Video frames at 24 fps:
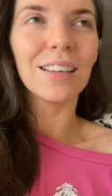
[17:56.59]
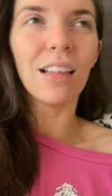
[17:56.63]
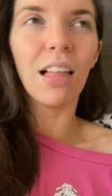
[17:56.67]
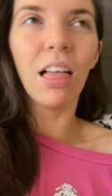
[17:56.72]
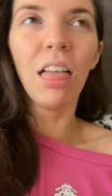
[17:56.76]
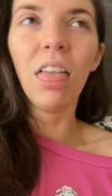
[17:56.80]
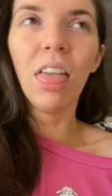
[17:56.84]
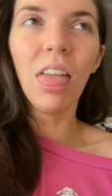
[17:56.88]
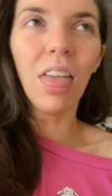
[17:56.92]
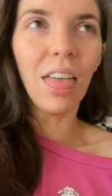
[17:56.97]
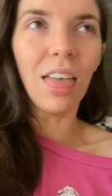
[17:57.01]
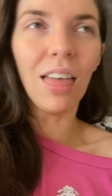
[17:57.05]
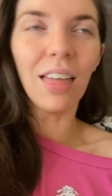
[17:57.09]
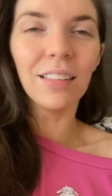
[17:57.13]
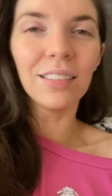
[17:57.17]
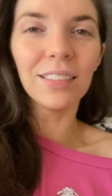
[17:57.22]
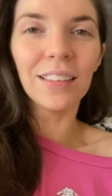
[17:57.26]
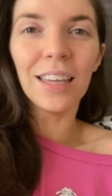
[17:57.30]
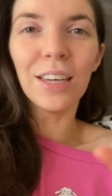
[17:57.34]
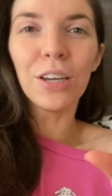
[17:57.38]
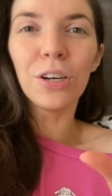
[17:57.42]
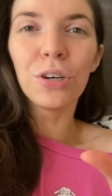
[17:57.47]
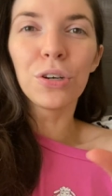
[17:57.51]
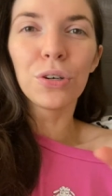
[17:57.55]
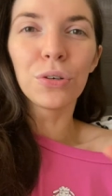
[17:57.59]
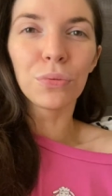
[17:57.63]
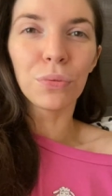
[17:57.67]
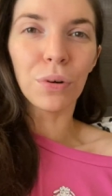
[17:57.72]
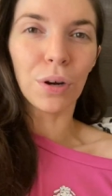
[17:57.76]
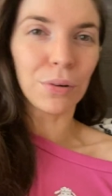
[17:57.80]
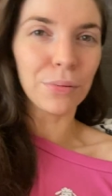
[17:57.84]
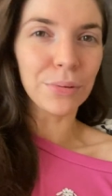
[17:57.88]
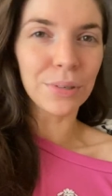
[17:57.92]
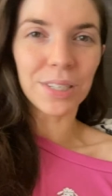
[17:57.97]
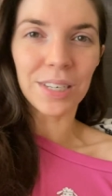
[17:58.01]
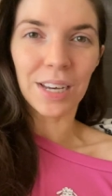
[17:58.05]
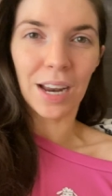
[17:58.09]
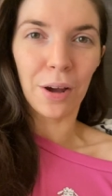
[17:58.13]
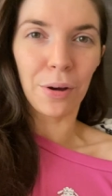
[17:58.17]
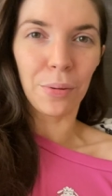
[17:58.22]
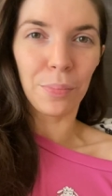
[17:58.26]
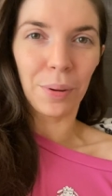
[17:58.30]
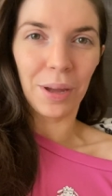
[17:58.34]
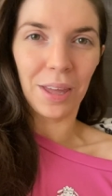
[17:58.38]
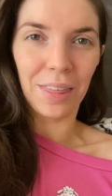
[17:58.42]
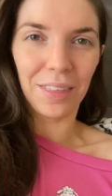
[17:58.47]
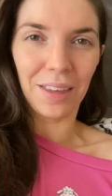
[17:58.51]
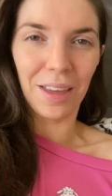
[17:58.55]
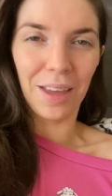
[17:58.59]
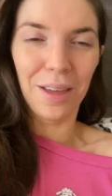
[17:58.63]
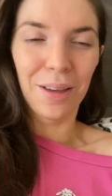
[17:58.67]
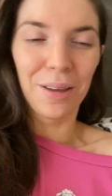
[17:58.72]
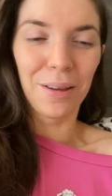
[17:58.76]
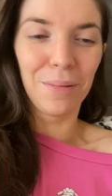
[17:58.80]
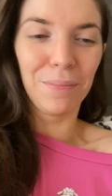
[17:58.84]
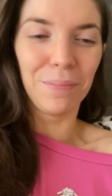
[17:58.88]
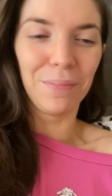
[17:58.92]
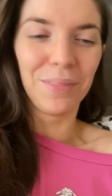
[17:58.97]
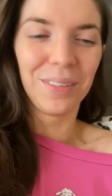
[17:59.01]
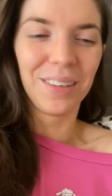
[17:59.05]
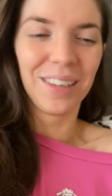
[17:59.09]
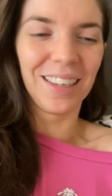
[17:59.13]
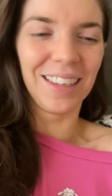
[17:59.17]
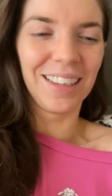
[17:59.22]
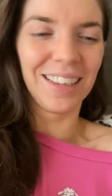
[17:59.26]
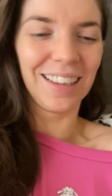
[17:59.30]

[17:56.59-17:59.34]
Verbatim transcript: ugh, like grossed out by them.